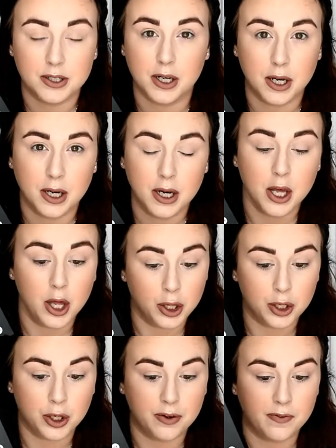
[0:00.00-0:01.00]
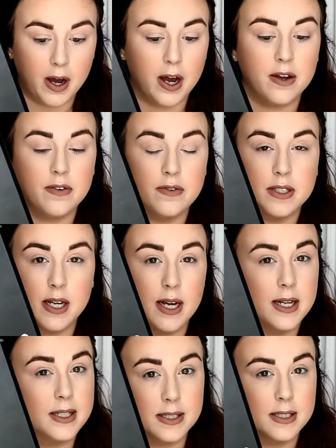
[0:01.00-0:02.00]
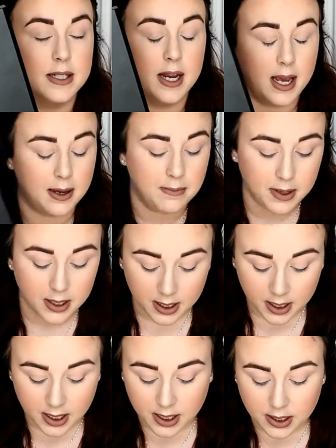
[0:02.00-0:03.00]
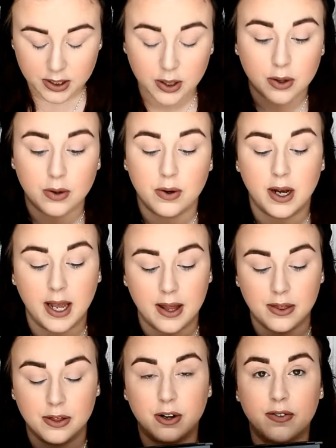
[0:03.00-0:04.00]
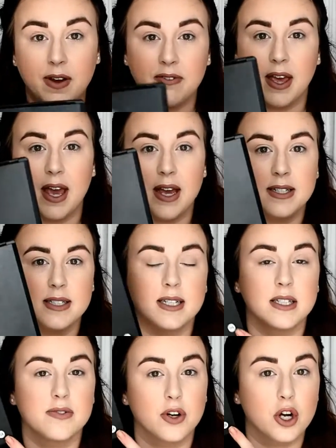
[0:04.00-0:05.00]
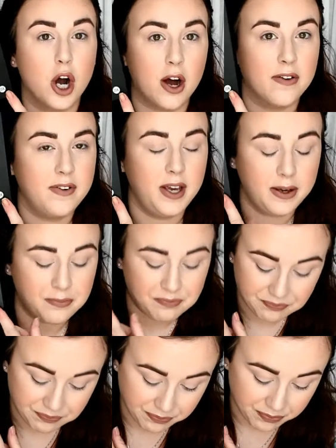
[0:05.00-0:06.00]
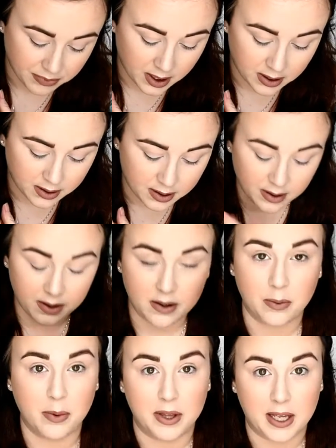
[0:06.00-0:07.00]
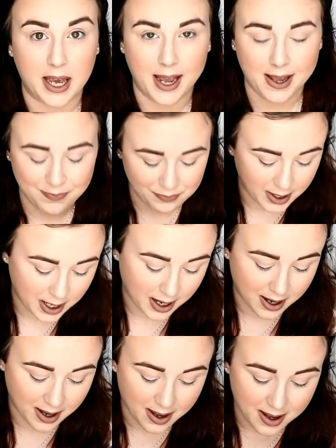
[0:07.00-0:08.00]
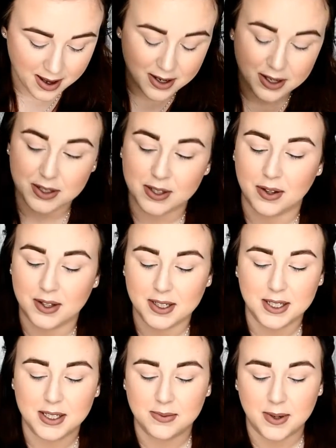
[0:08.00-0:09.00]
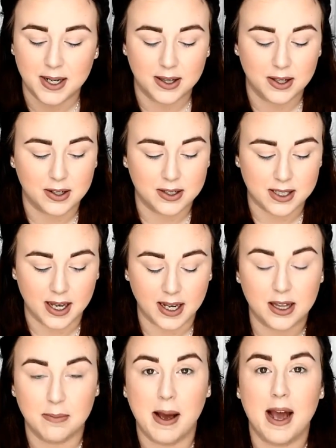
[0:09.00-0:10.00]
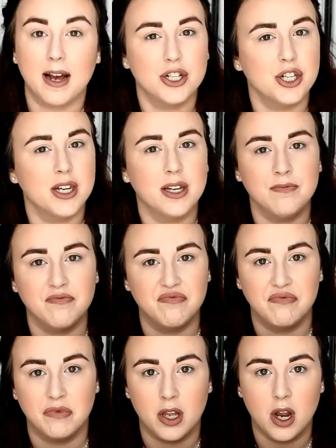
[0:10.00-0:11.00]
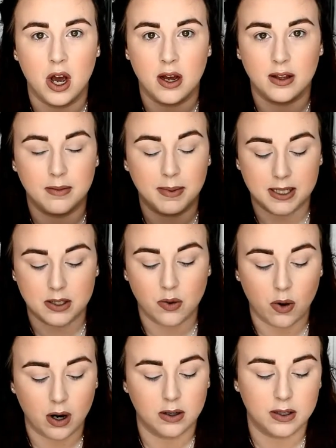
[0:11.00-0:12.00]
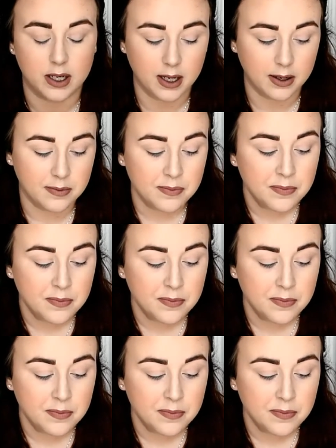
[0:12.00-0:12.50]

Duh, 35, hence the name. So again, 35K stands for coffee with K. So this is what it looks like. The packaging, not the best quality,